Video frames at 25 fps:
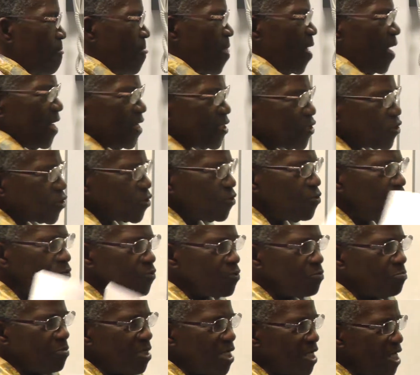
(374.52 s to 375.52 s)

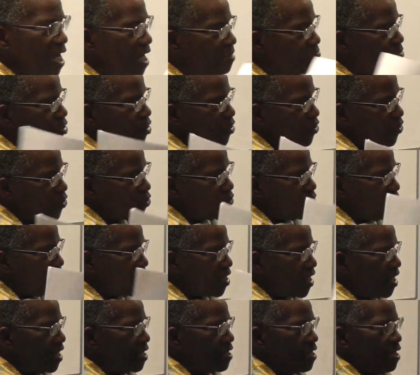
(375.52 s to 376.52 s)
Excuse me, I'm just
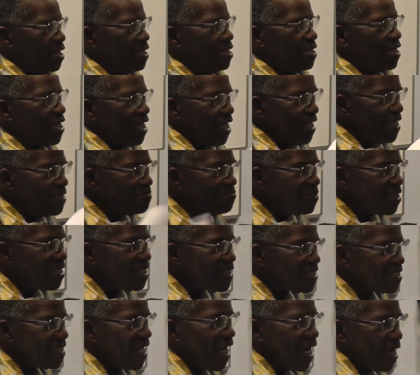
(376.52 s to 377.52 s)
talking in
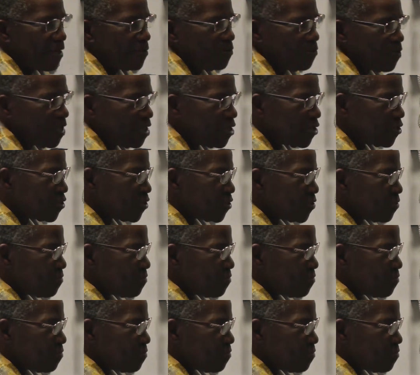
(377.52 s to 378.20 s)
layman's language.